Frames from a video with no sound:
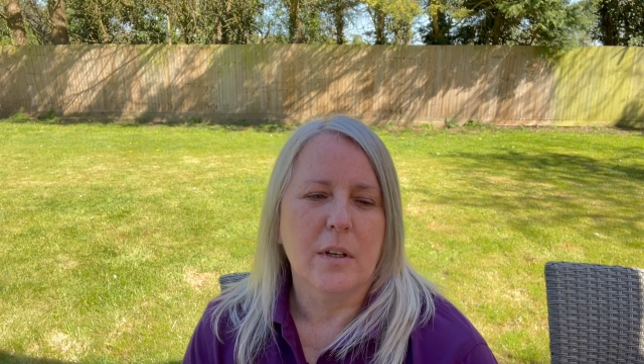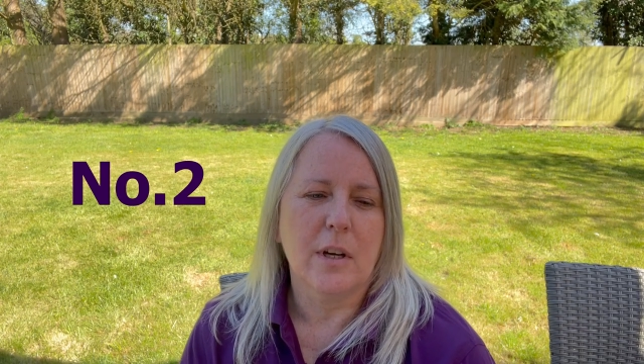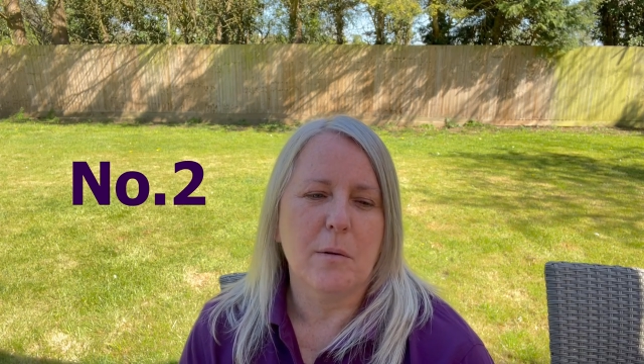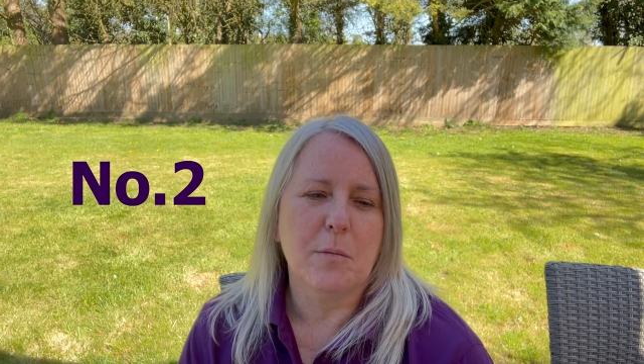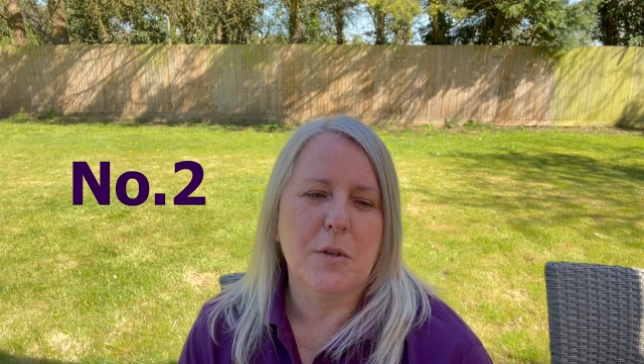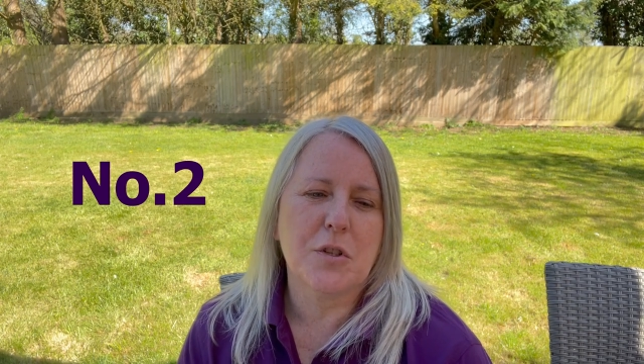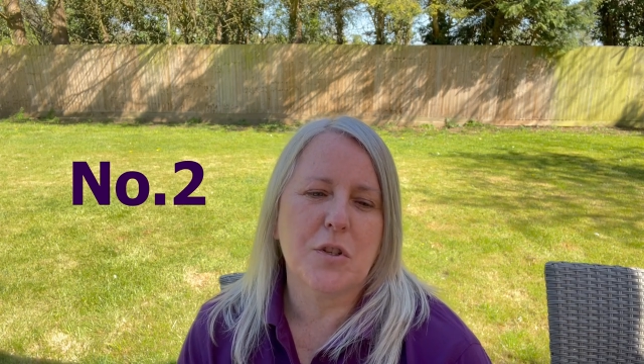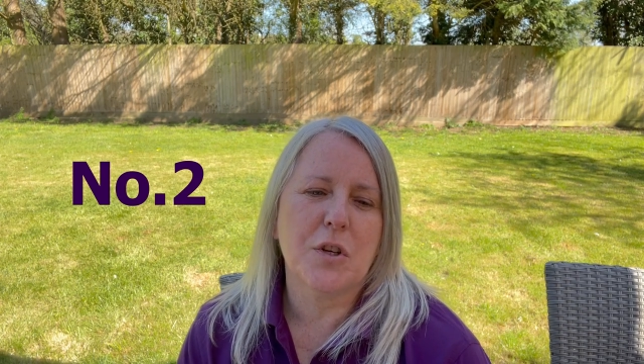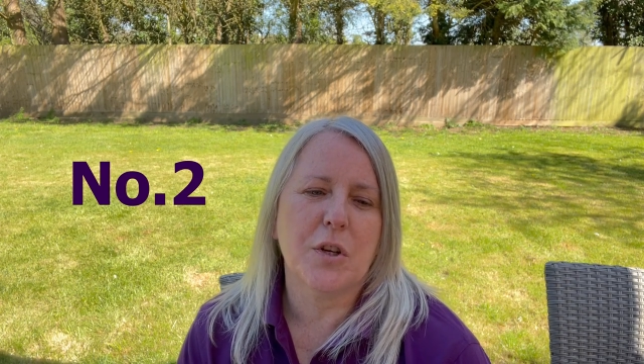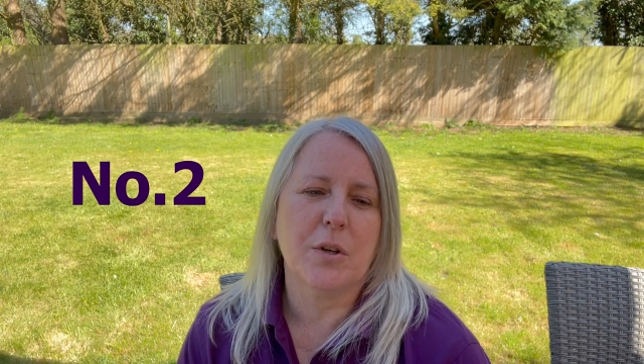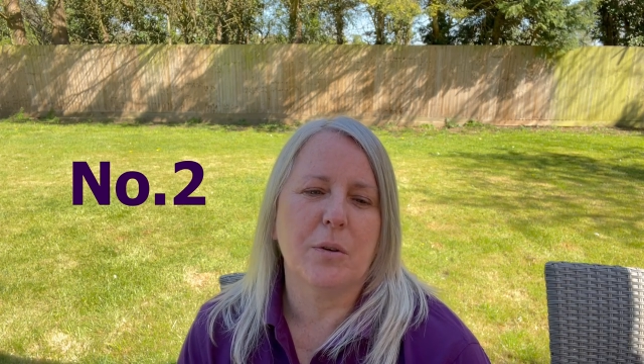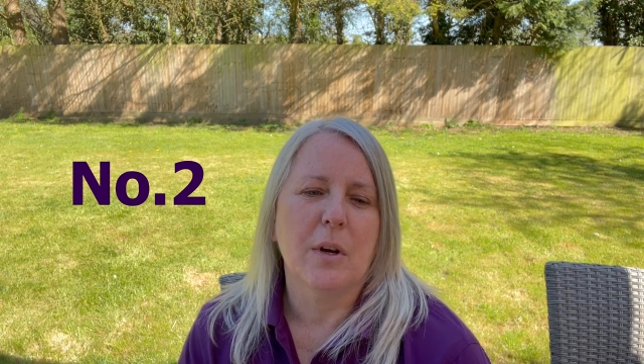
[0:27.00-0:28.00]
Number
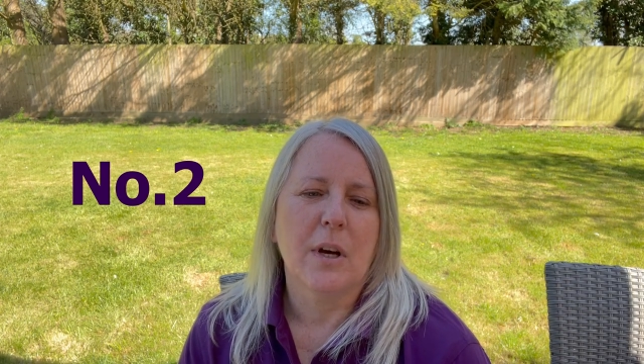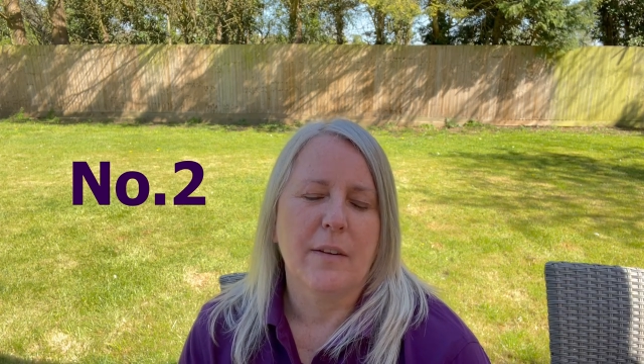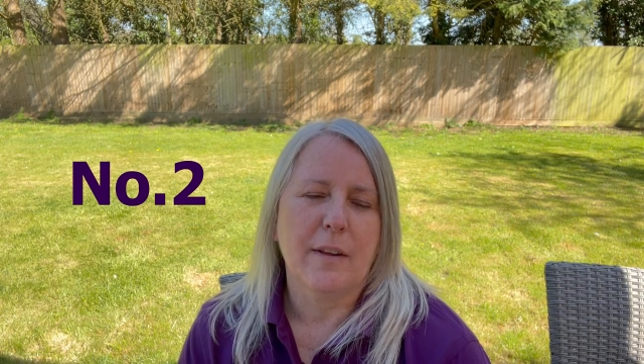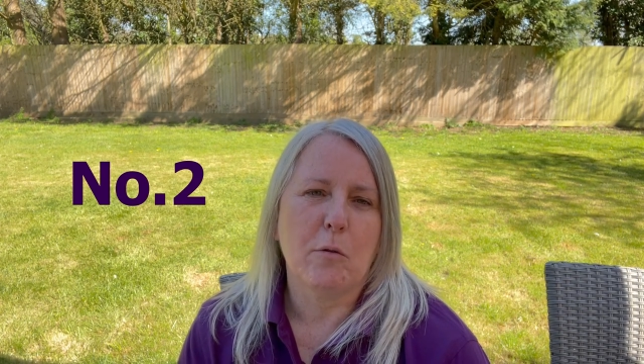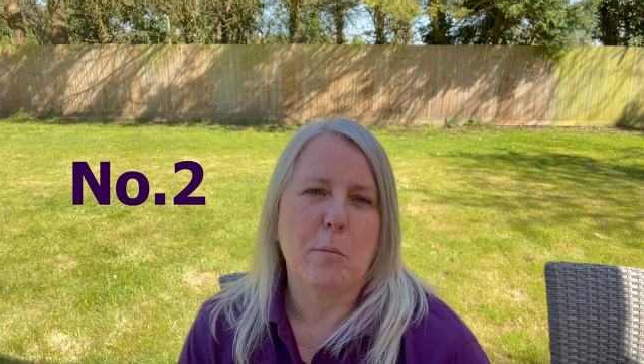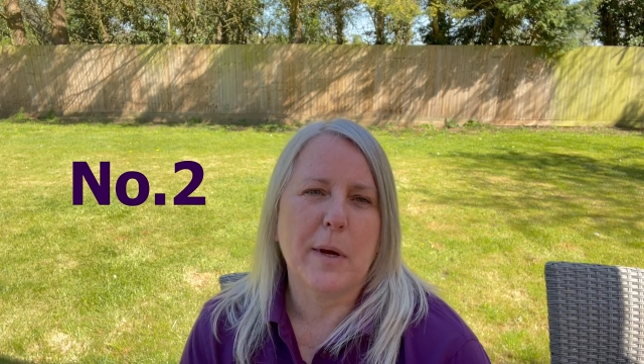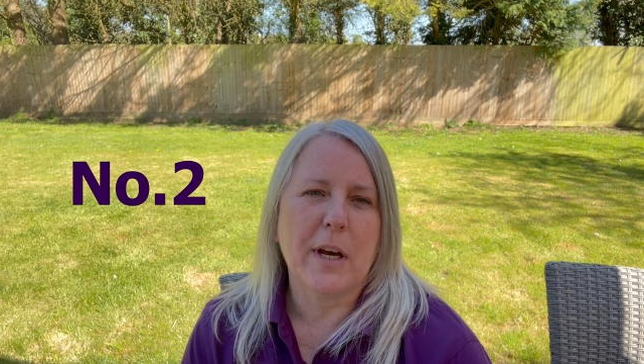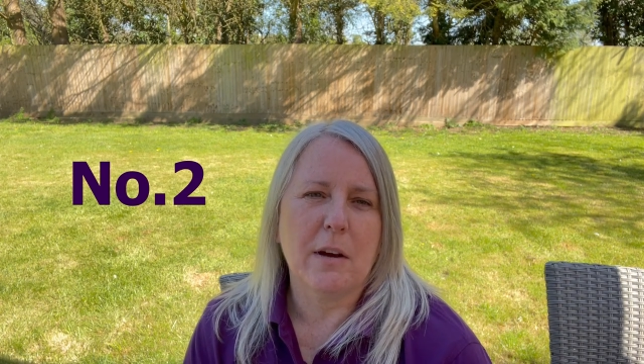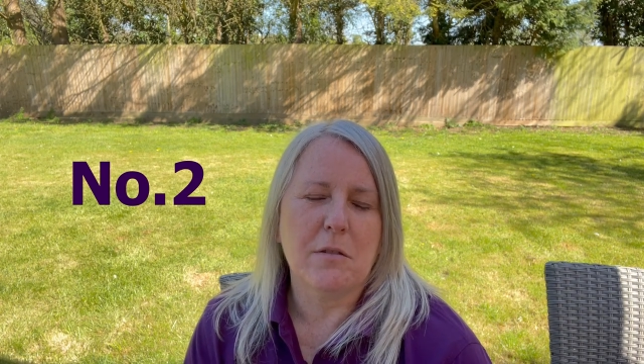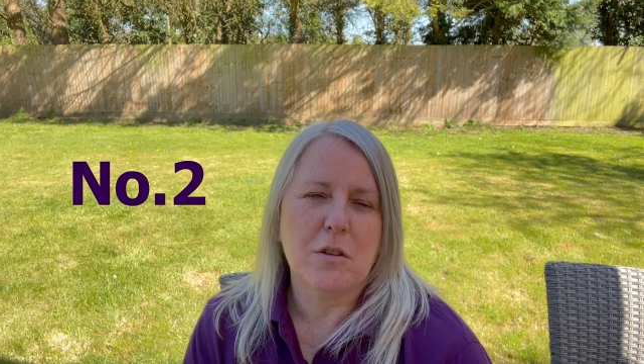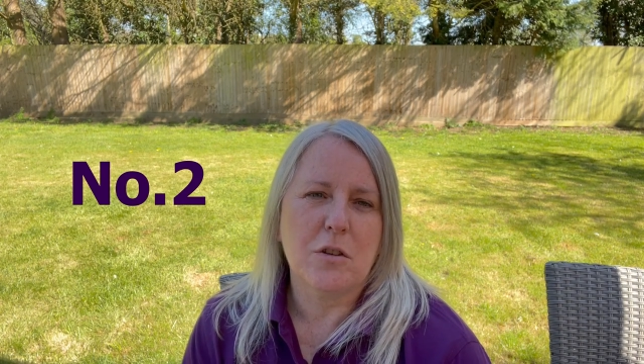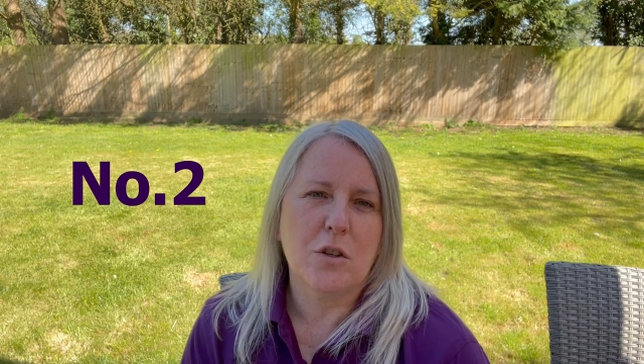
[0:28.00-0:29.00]
two, they will be
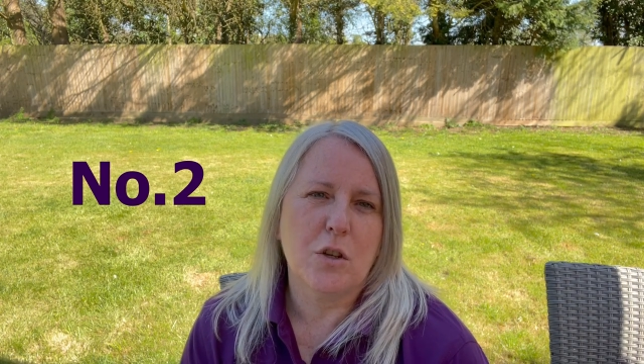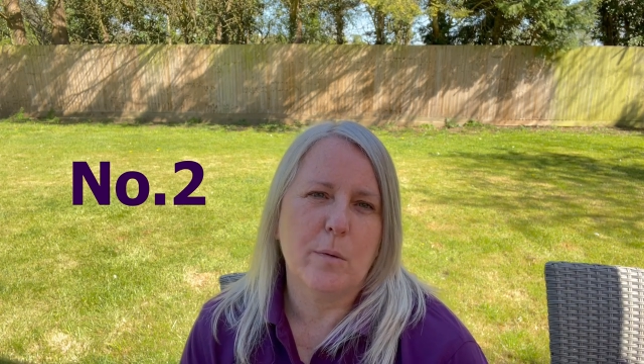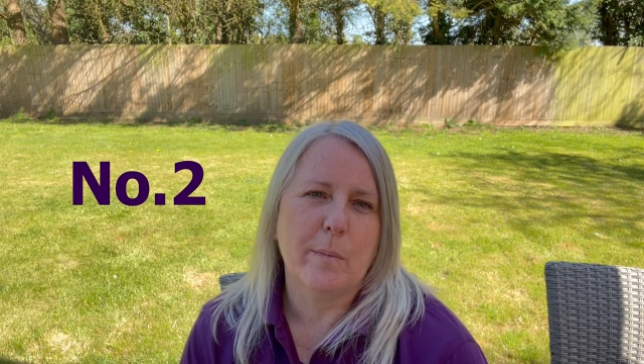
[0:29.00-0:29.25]
going to new